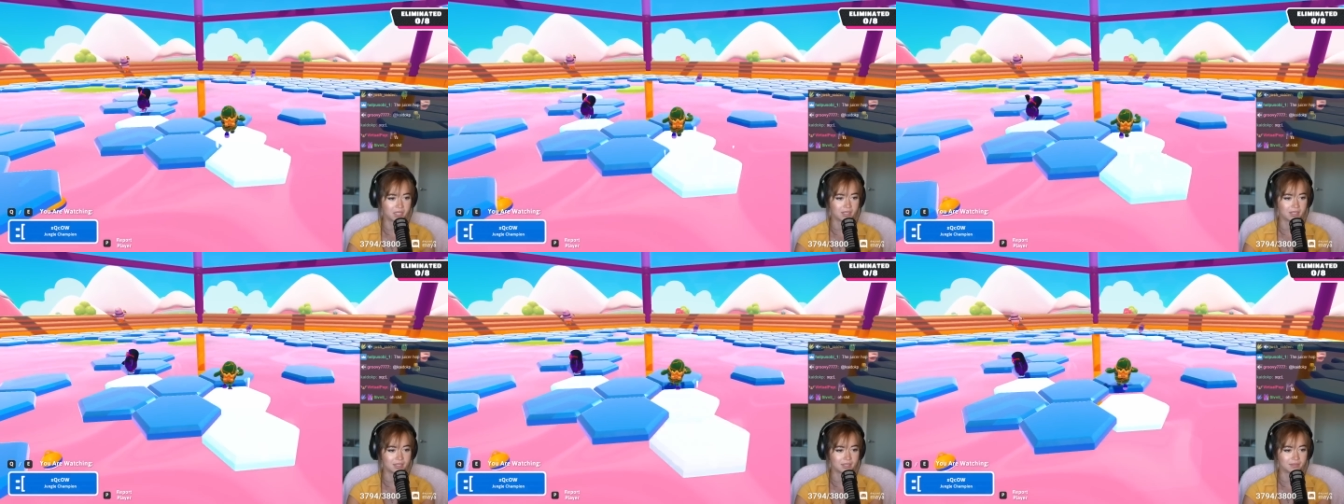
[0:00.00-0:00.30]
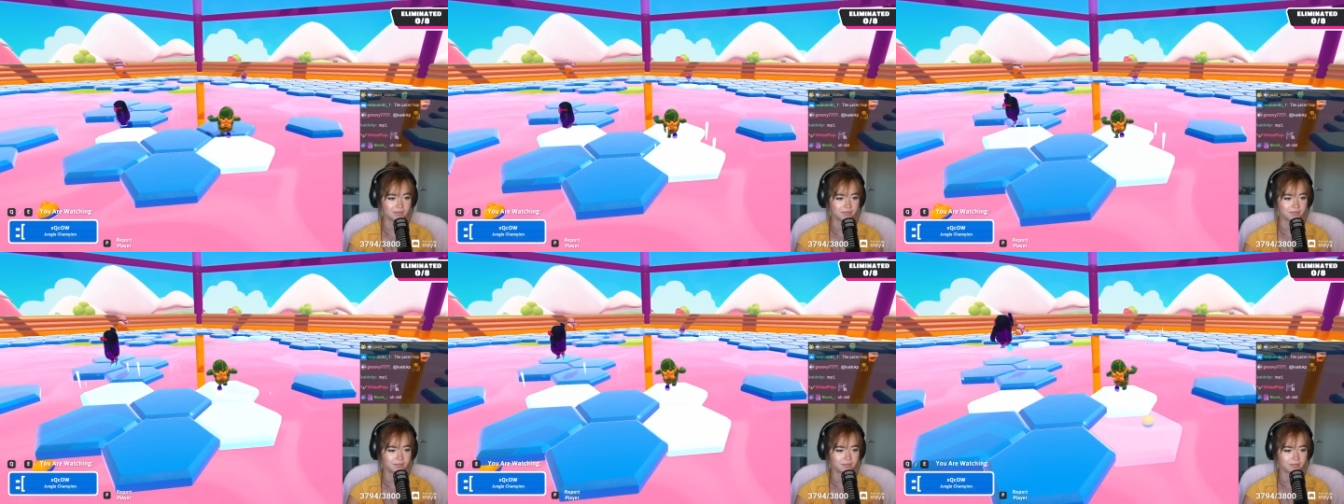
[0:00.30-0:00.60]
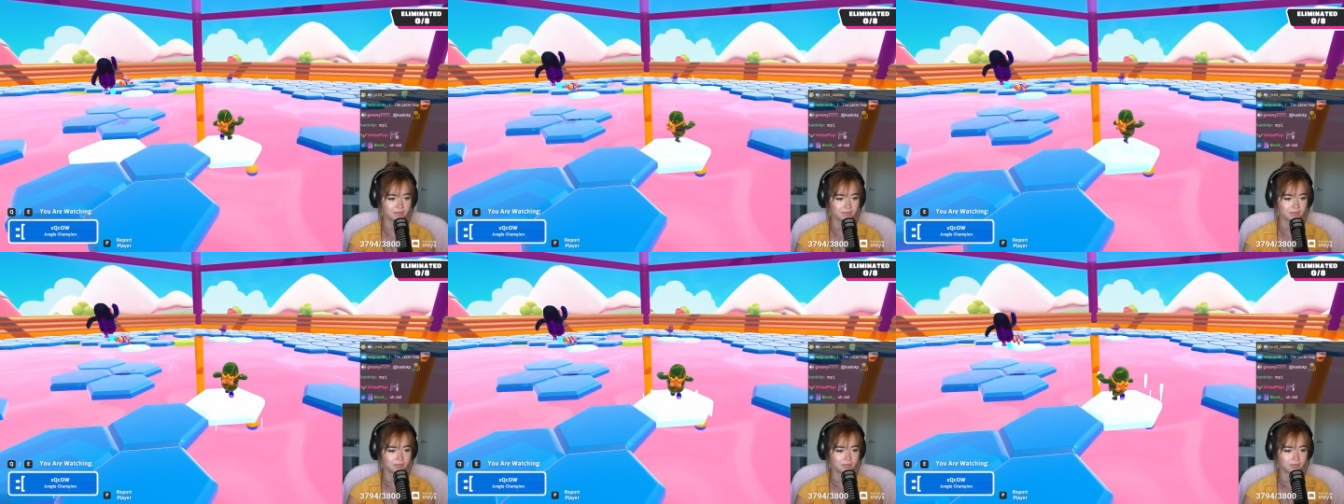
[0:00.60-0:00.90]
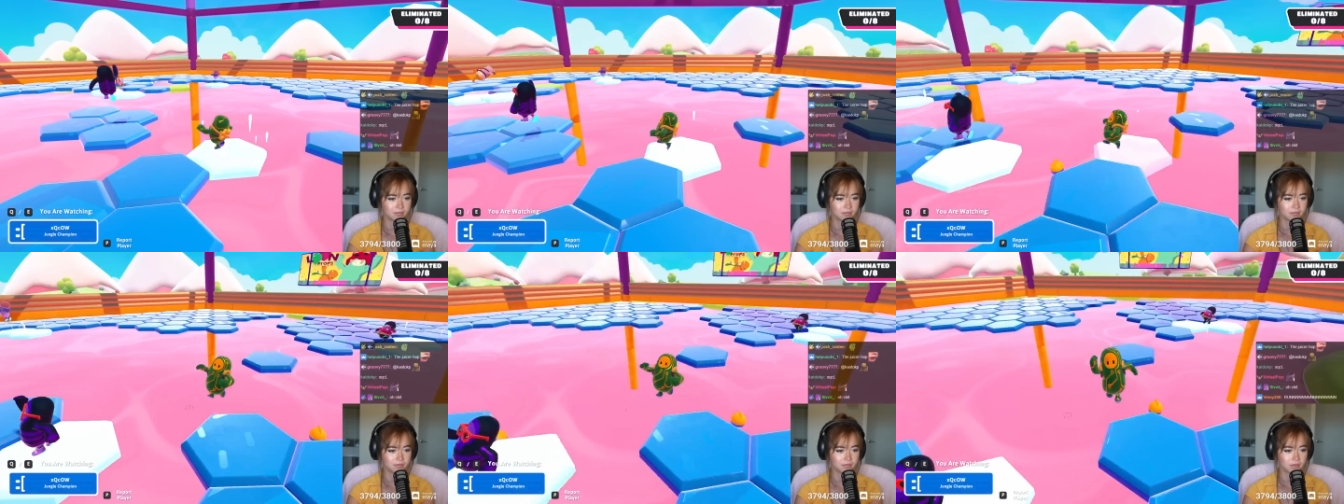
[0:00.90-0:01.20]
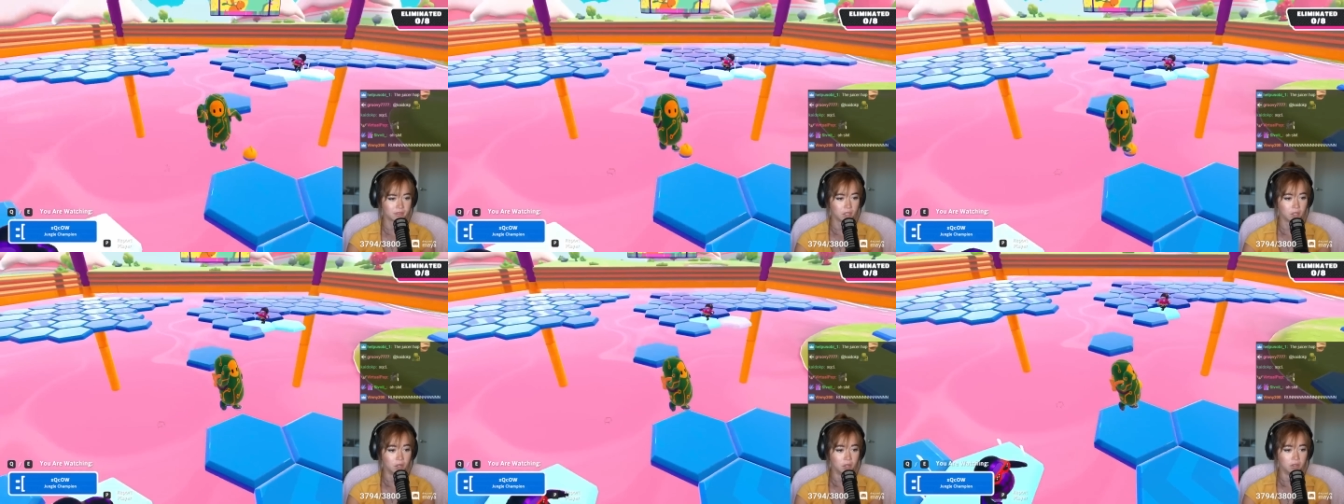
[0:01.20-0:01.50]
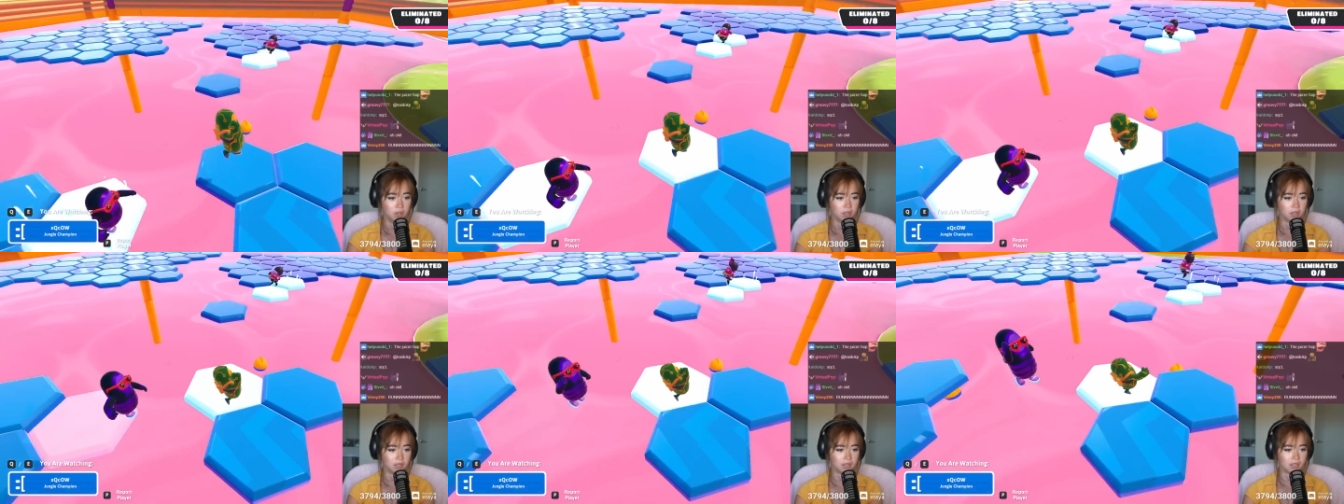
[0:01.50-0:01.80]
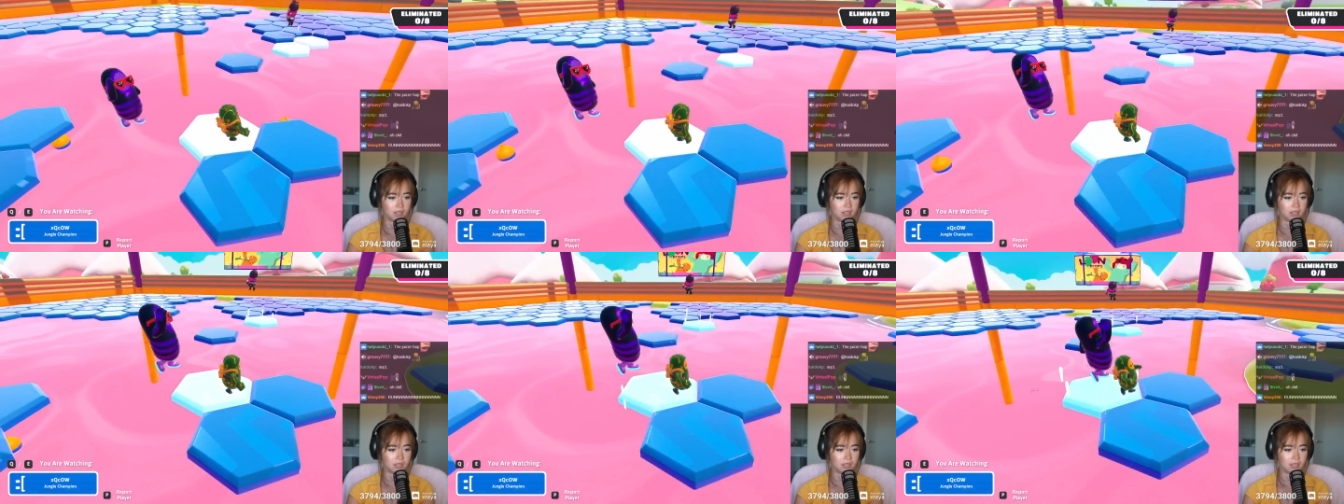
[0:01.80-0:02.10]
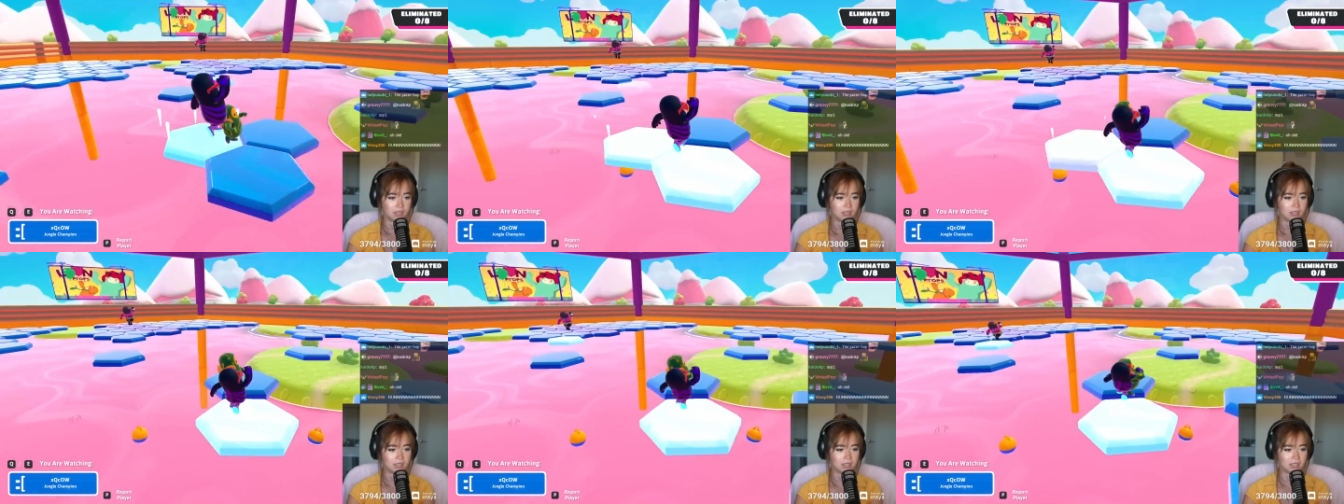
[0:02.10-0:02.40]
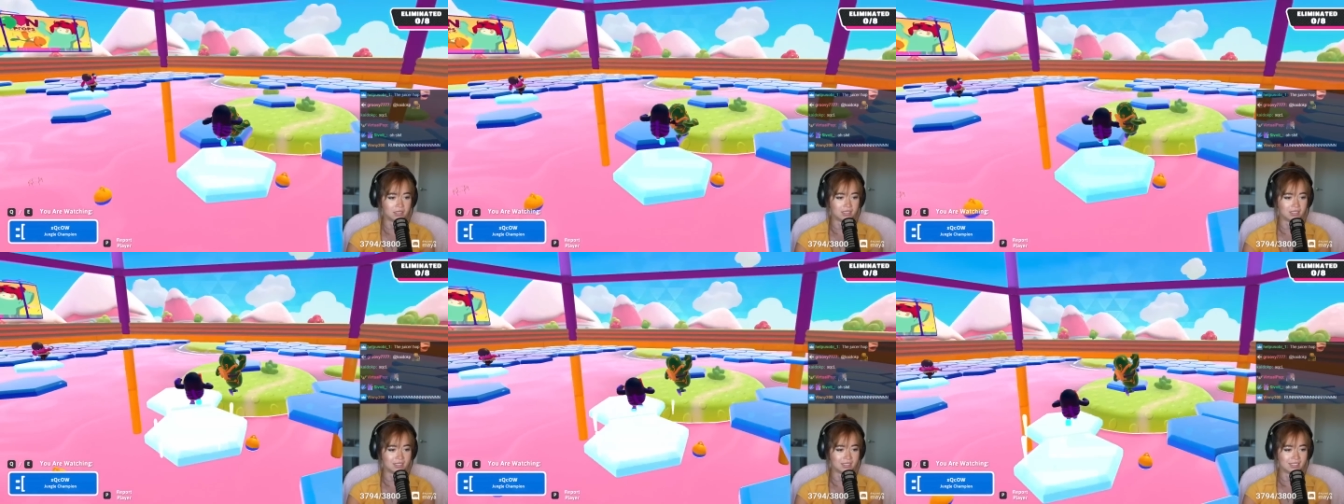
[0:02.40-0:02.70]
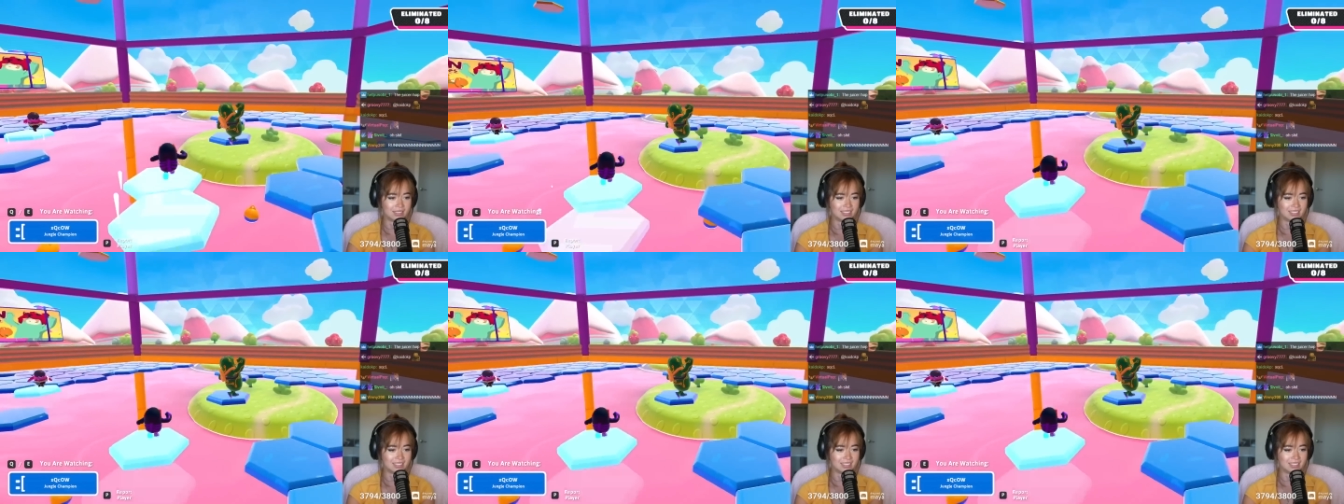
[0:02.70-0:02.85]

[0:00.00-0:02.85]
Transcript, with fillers: oh. god. Oh, that, oh.